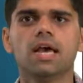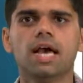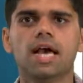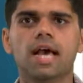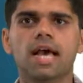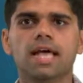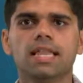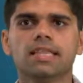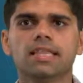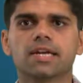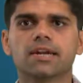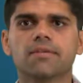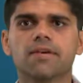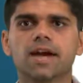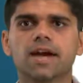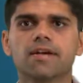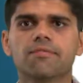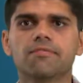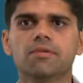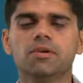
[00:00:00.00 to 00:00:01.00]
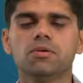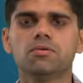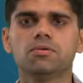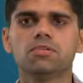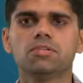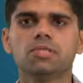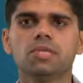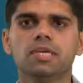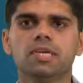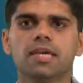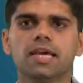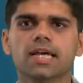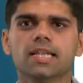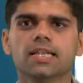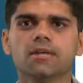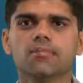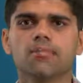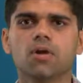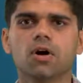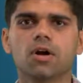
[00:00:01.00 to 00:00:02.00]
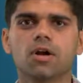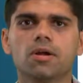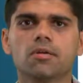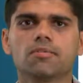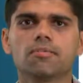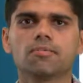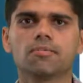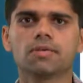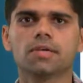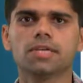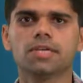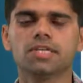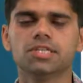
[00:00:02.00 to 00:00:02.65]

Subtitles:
And the graph you see at the bottom